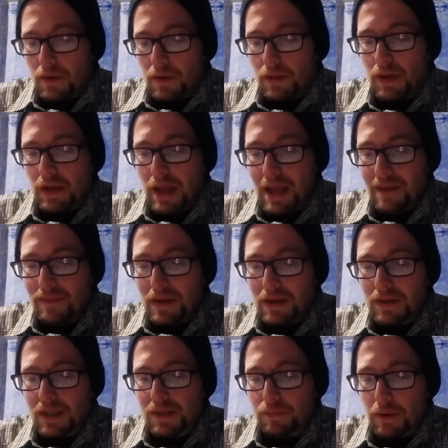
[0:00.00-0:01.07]
The
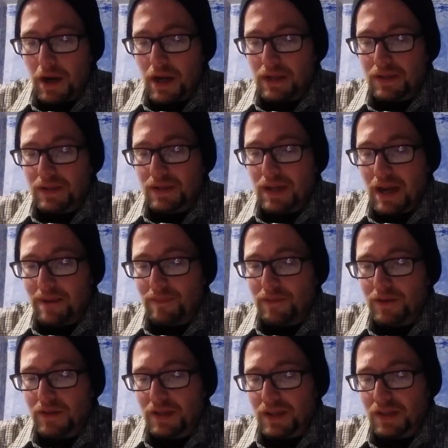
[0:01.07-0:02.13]
Navy sprayed San
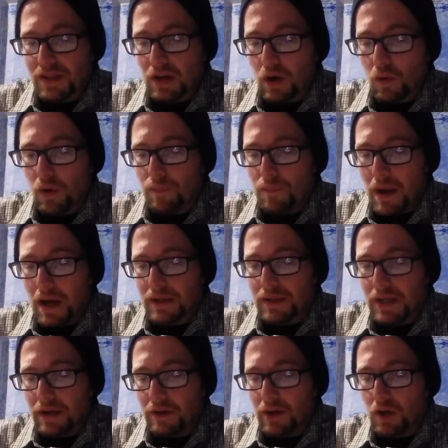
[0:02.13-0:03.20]
Francisco with
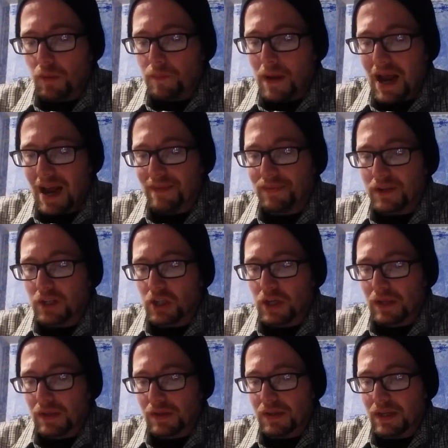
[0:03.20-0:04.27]
bacterial
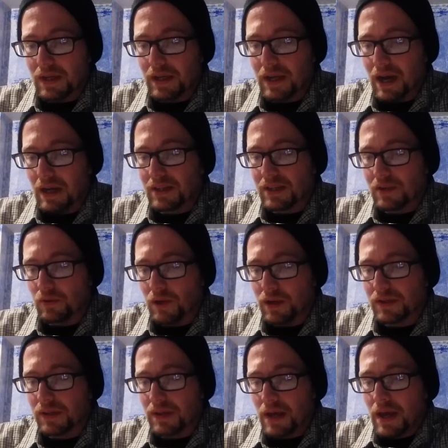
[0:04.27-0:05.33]
pathogens, and in
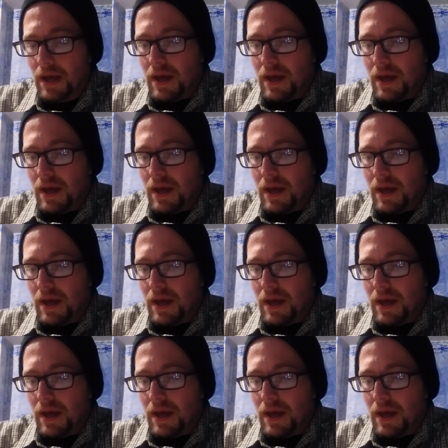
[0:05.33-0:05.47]
consequence,